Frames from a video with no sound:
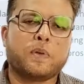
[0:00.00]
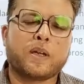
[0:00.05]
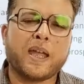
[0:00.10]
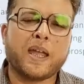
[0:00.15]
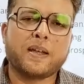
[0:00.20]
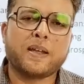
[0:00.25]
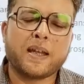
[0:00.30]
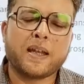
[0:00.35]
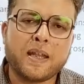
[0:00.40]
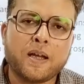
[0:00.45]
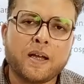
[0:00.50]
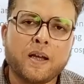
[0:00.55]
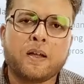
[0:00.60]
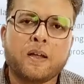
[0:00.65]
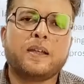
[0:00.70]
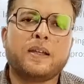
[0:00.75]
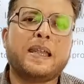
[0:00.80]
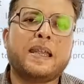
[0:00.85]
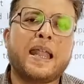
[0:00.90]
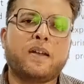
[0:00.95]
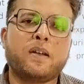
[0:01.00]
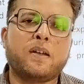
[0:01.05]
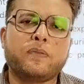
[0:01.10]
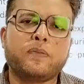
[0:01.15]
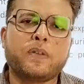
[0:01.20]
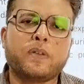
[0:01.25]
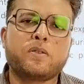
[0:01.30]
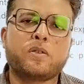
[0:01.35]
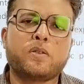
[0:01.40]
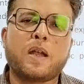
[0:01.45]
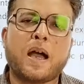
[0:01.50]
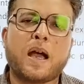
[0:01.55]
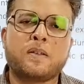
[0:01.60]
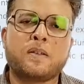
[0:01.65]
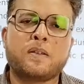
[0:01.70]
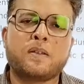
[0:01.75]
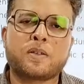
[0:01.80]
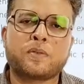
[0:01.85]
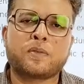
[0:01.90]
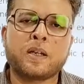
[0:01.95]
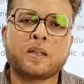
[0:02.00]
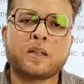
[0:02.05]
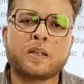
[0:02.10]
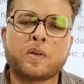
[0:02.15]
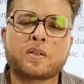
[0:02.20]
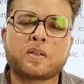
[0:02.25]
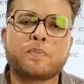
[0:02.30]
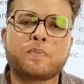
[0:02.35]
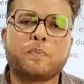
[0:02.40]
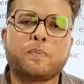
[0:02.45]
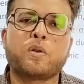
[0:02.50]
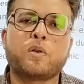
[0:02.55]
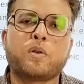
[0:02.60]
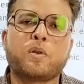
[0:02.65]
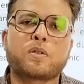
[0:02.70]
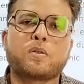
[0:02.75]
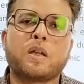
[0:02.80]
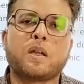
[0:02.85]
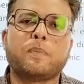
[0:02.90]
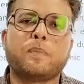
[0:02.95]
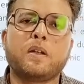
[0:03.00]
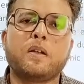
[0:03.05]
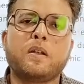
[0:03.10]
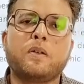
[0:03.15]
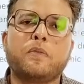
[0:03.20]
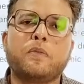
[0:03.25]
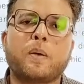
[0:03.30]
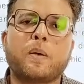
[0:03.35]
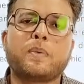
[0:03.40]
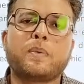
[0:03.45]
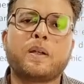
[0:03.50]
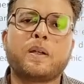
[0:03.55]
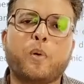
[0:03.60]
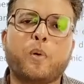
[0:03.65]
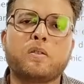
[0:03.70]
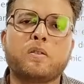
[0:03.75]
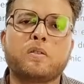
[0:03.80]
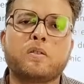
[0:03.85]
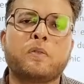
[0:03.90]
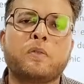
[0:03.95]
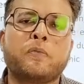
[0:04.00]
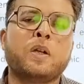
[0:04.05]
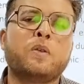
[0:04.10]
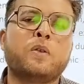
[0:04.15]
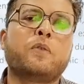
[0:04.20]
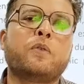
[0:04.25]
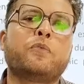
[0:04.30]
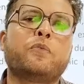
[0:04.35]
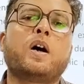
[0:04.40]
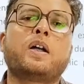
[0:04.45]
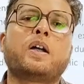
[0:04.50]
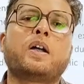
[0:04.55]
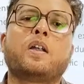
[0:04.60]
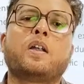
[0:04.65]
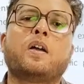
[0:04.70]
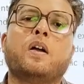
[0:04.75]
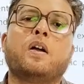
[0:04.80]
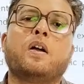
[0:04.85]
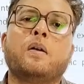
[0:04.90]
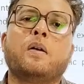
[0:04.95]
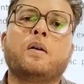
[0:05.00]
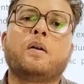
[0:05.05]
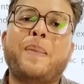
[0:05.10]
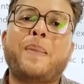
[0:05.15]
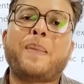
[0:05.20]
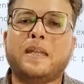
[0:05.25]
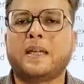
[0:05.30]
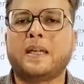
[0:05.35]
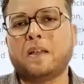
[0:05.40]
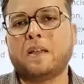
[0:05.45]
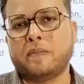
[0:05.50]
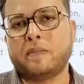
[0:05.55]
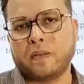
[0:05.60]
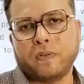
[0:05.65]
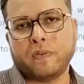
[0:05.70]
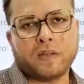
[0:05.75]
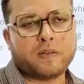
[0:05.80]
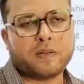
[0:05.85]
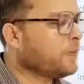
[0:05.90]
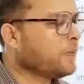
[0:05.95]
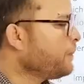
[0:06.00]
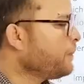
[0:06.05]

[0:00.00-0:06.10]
Okay, that the land of the Jorhat district was most suitable from the point of view of what? paddy cultivation.